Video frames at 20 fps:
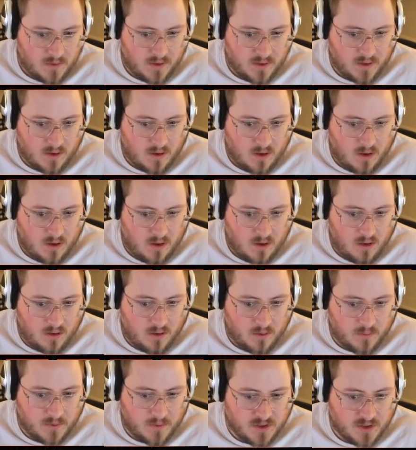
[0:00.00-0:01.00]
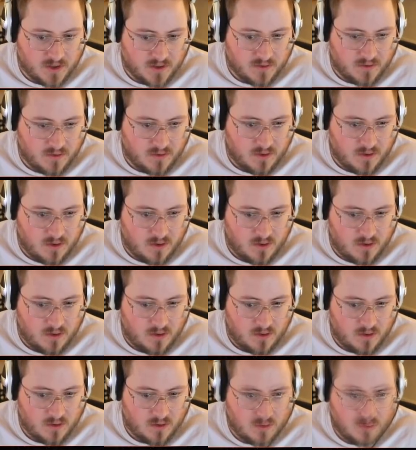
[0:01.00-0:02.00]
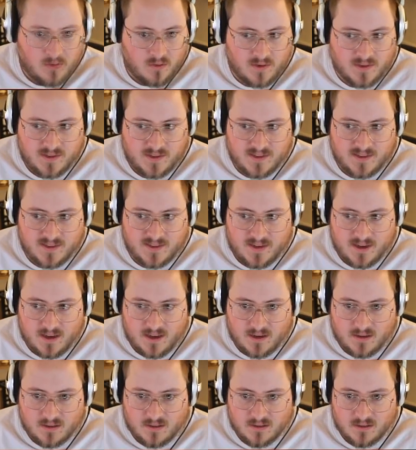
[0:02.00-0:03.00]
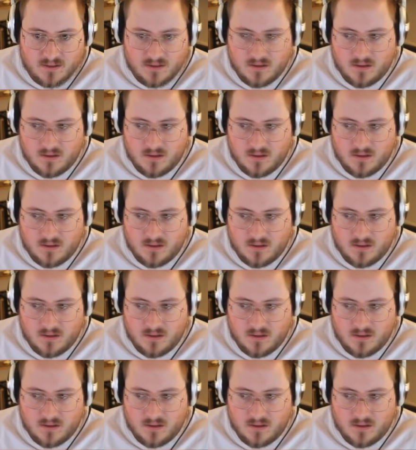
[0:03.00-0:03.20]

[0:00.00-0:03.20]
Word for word: They call and we check turn. Dude, this is insane.